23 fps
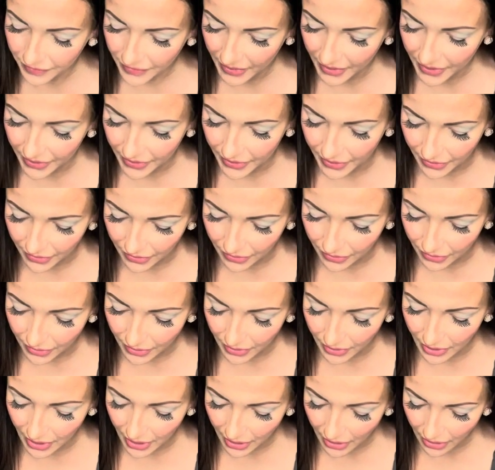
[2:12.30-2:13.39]
So
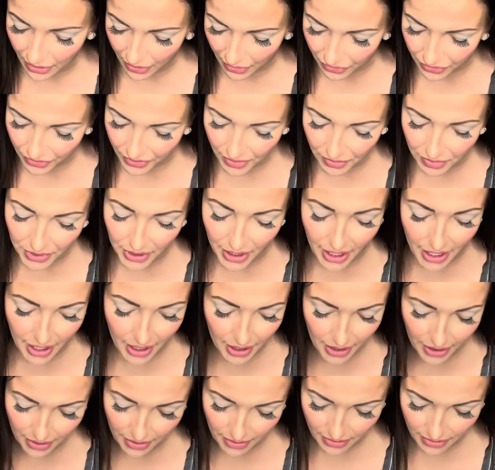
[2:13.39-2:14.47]
none of those apply.